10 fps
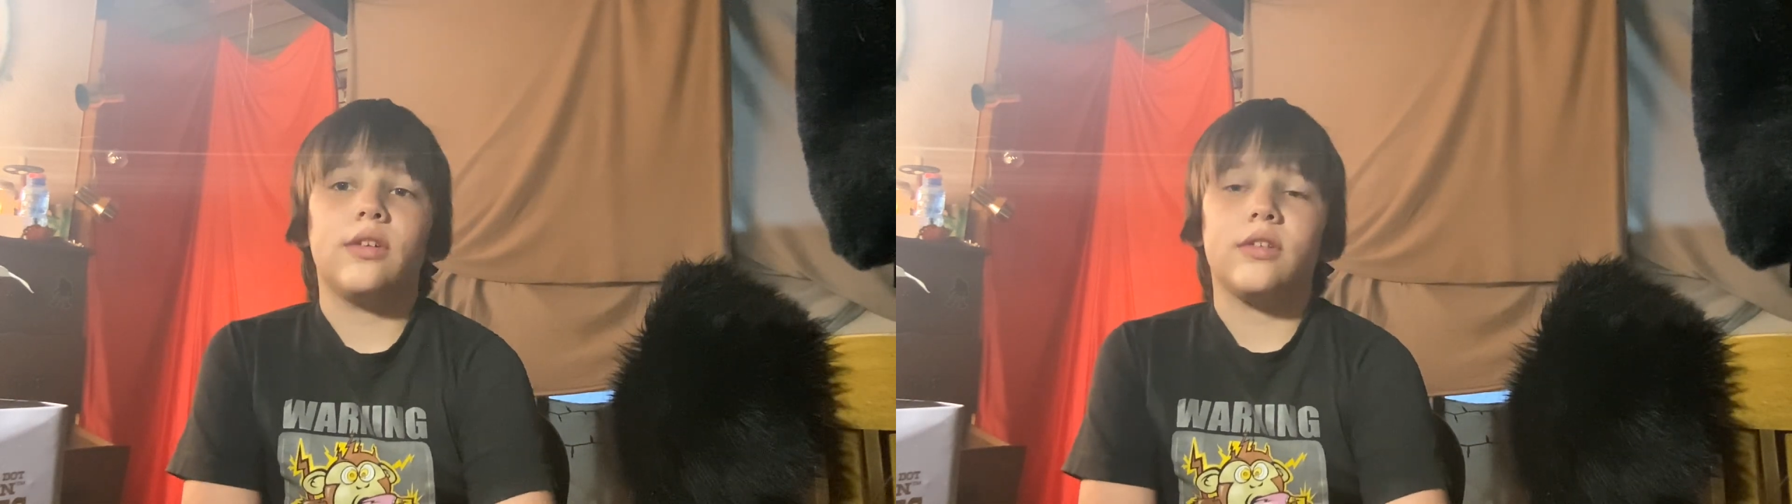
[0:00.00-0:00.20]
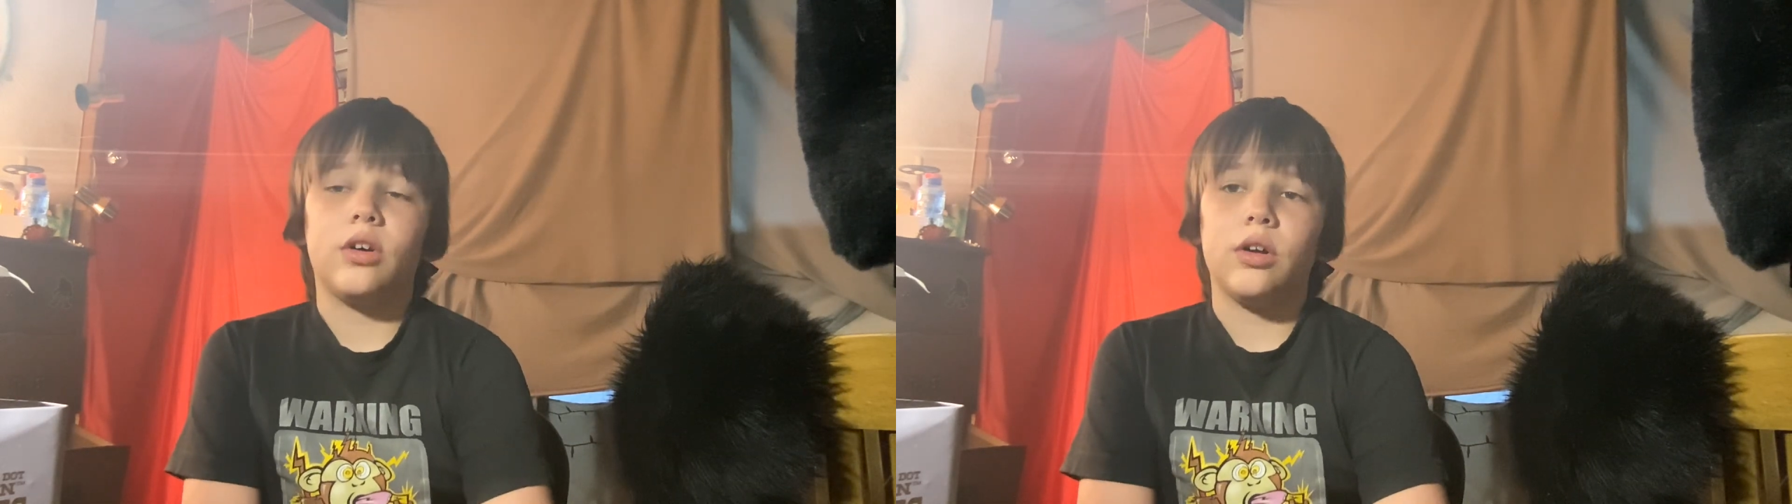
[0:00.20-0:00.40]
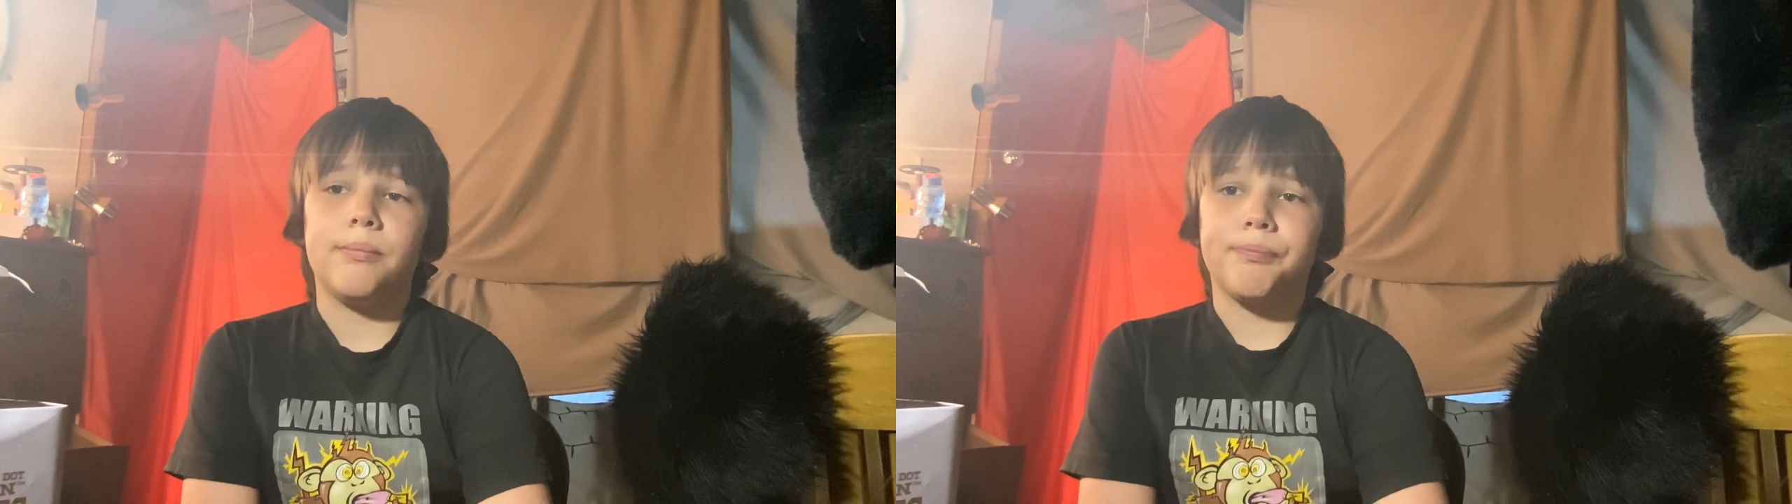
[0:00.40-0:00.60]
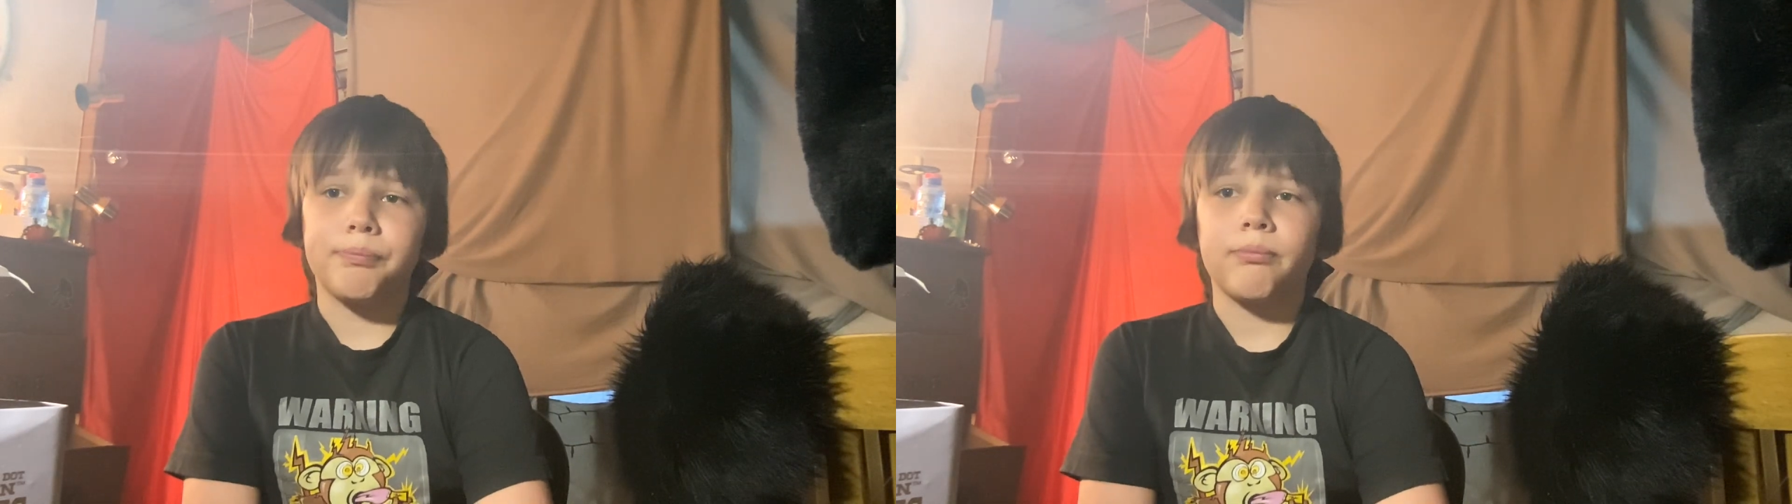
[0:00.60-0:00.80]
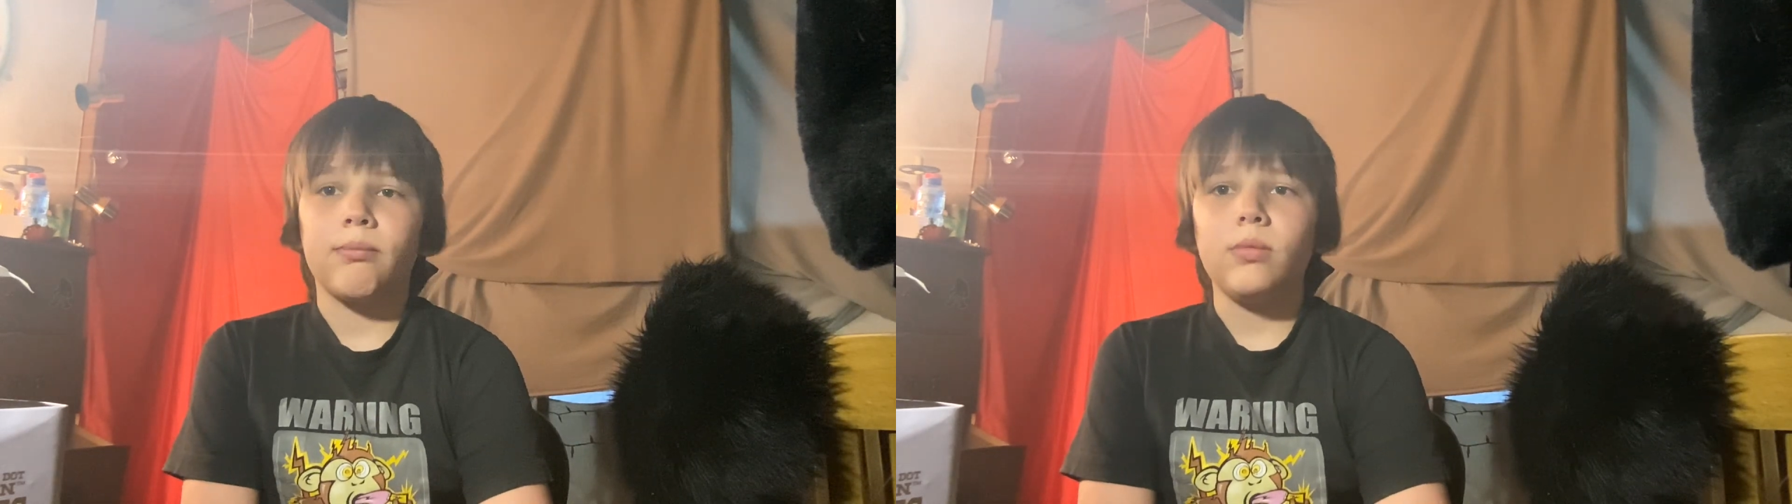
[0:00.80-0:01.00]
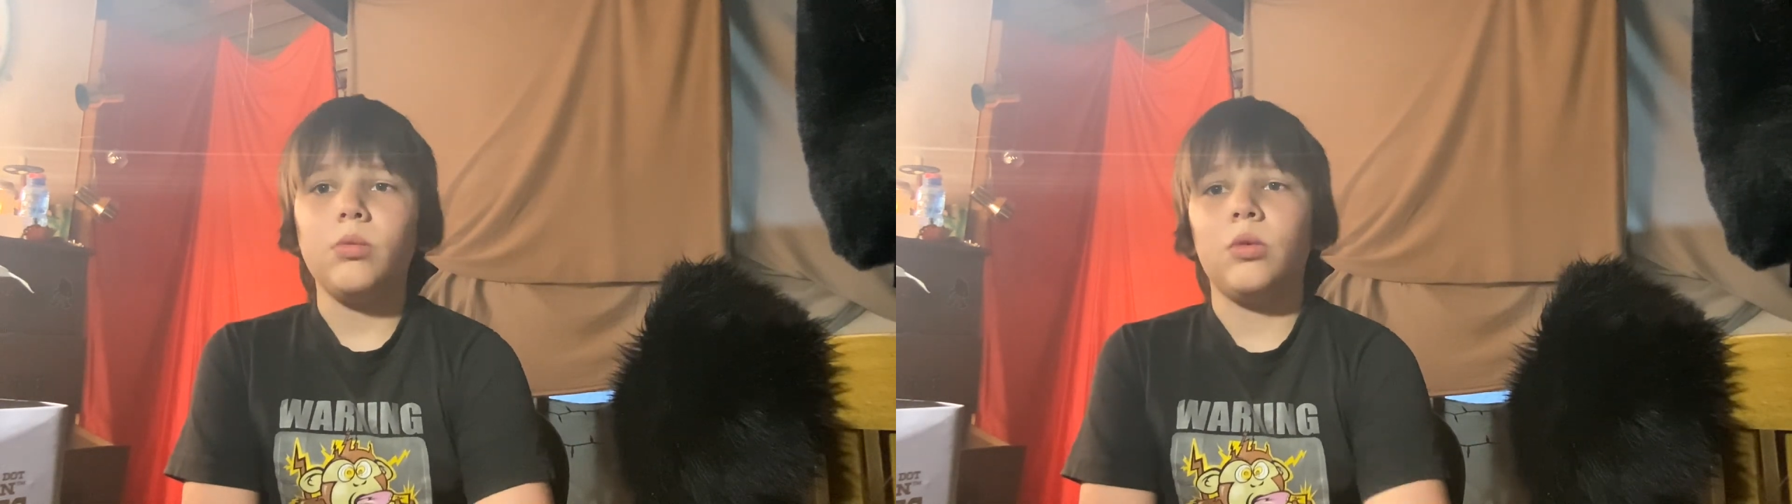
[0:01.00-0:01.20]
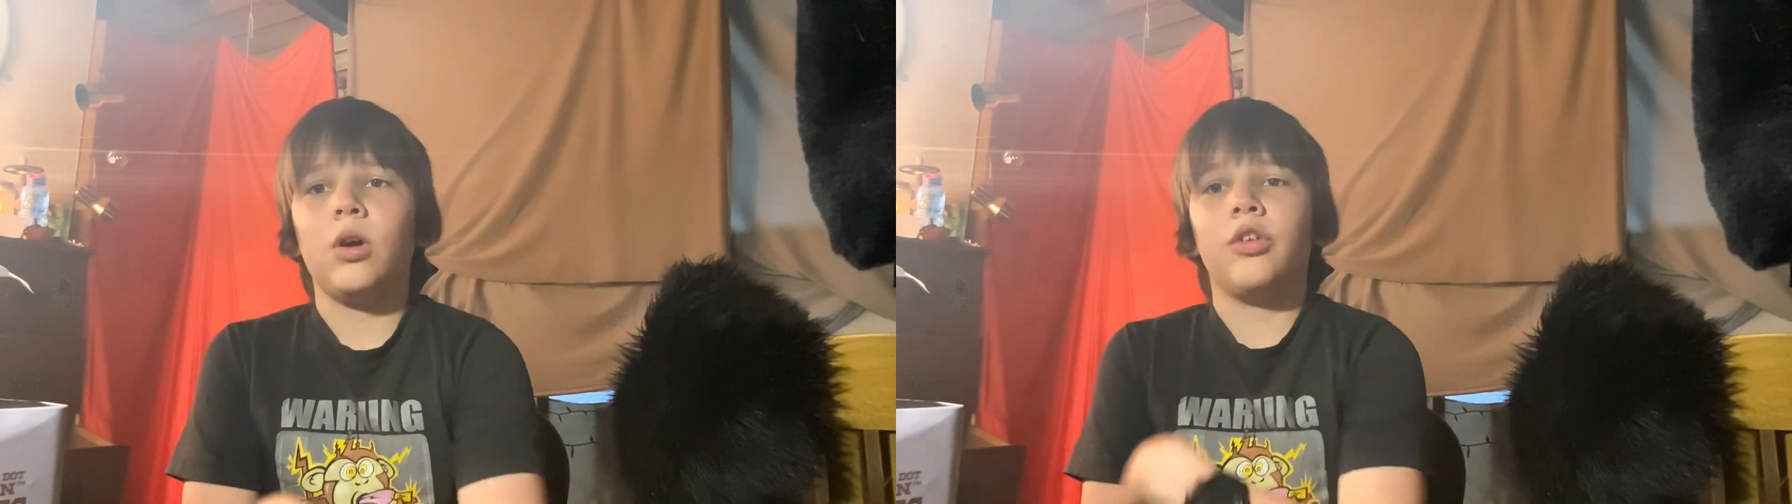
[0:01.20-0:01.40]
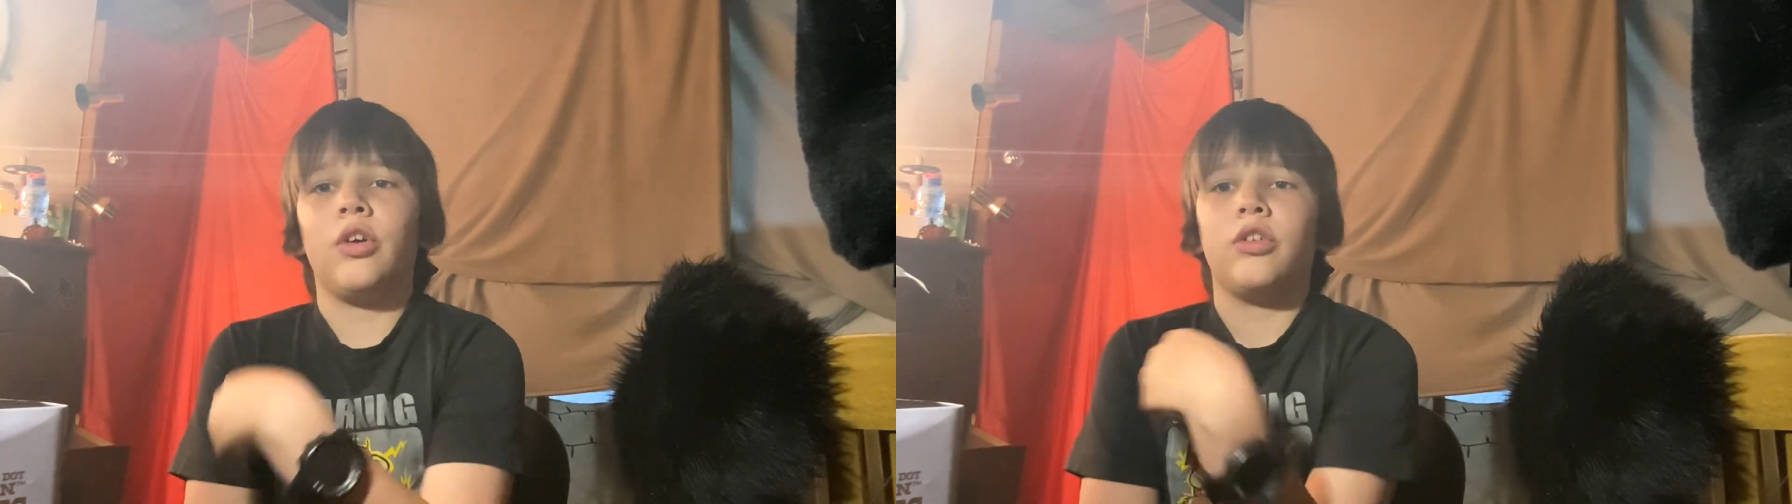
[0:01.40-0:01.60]
saw
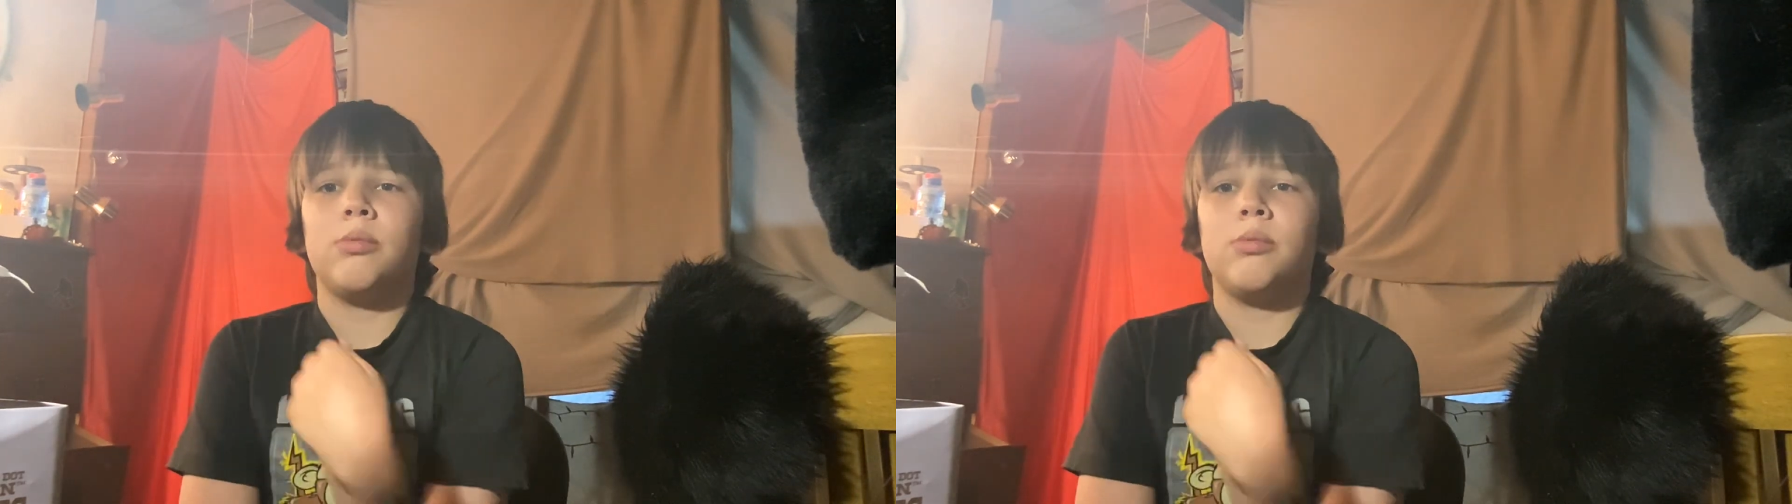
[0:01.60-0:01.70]
some